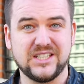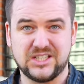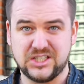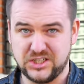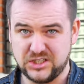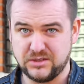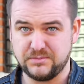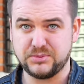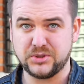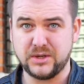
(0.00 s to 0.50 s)
this
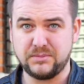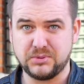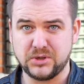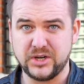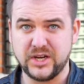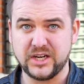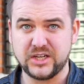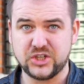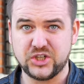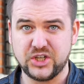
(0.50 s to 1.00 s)
is a
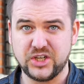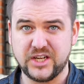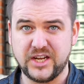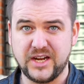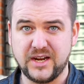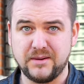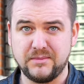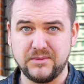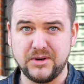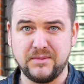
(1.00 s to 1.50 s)
pre-production
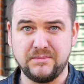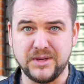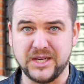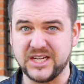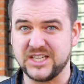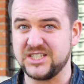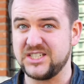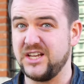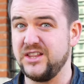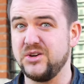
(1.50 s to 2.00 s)
camera,
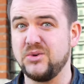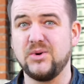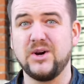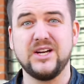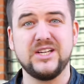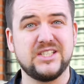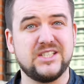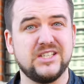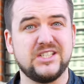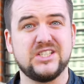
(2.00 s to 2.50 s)
because
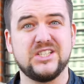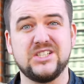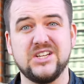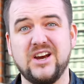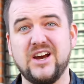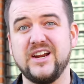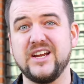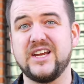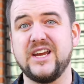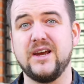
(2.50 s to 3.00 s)
otherwise this is
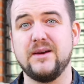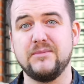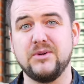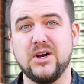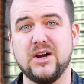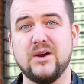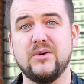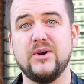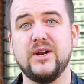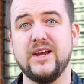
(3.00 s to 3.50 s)
not a camera
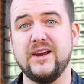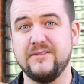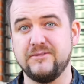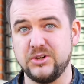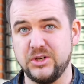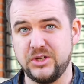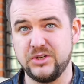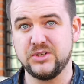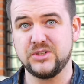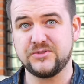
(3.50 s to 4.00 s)
I would ever
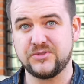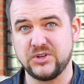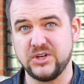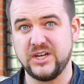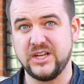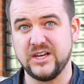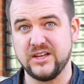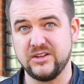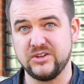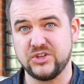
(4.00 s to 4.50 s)
use for
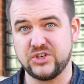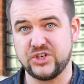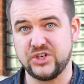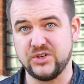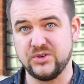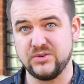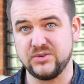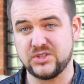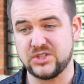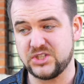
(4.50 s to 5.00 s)
any other
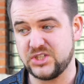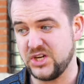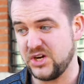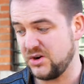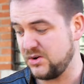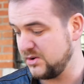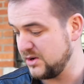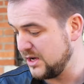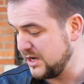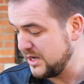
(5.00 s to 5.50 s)
shoots.
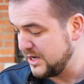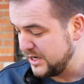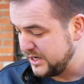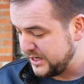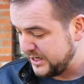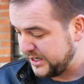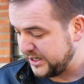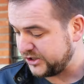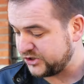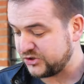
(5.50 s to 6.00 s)
So
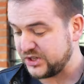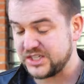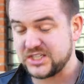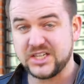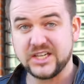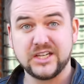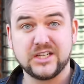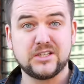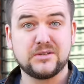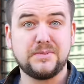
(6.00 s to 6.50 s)

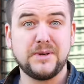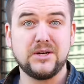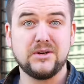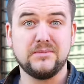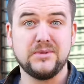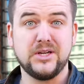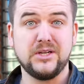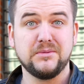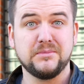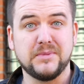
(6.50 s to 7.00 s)
interesting
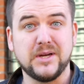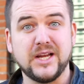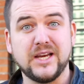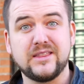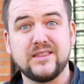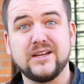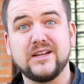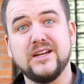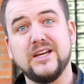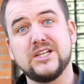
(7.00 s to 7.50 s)
experiment, but I
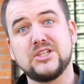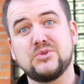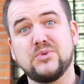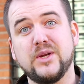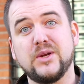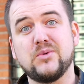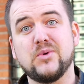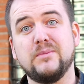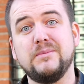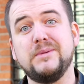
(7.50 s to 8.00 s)
think next
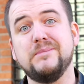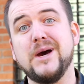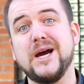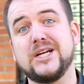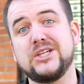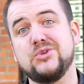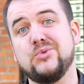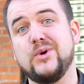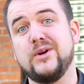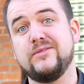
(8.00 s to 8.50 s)
week we'll be back
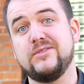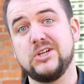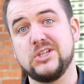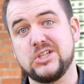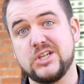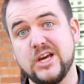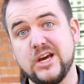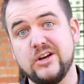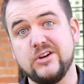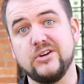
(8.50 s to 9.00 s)
to one of our
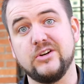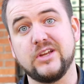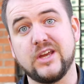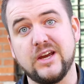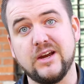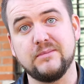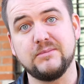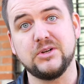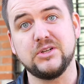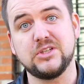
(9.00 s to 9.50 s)
standard
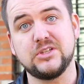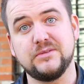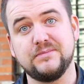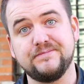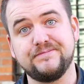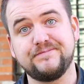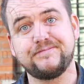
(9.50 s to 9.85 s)
cameras.